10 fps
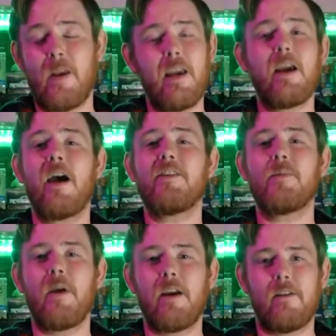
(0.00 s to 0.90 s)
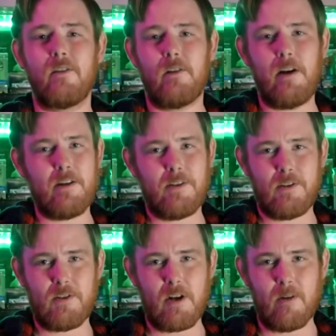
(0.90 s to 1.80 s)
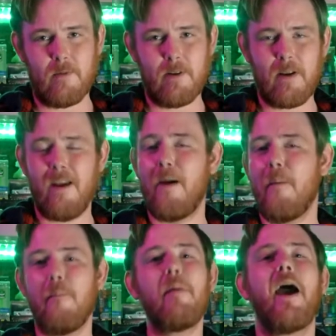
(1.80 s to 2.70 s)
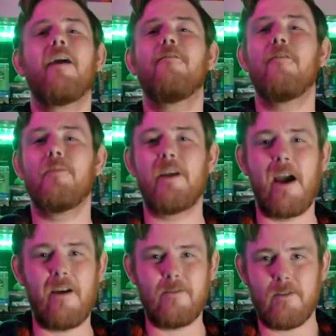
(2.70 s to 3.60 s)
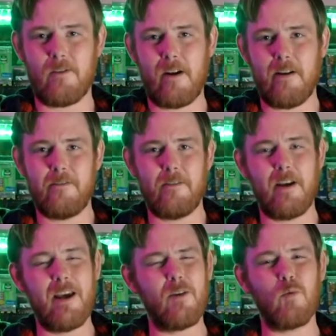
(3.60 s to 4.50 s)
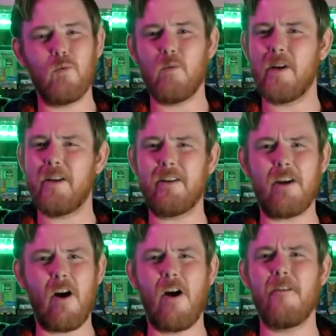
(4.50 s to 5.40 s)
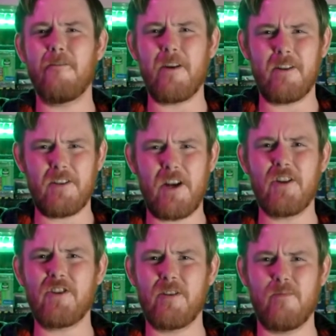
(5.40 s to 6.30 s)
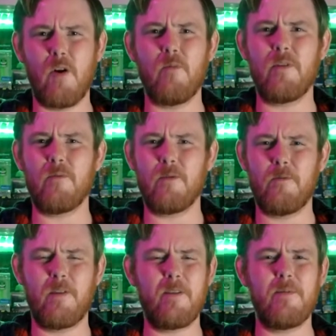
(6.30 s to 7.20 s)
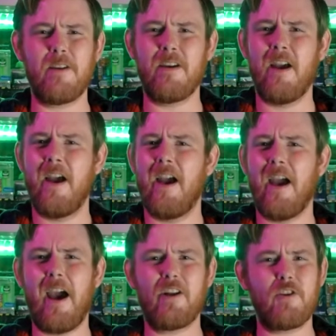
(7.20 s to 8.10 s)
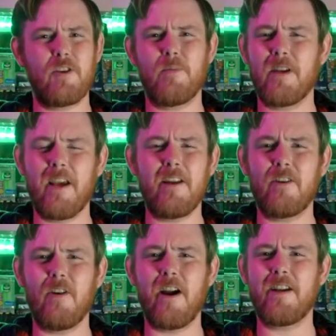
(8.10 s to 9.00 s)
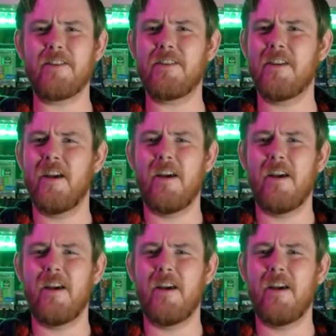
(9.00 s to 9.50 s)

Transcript: Egon Spengler, ladies and gentlemen, back from the afterlife, in a really heartfelt, touching moment with Phoebe, actress McKenna Grace.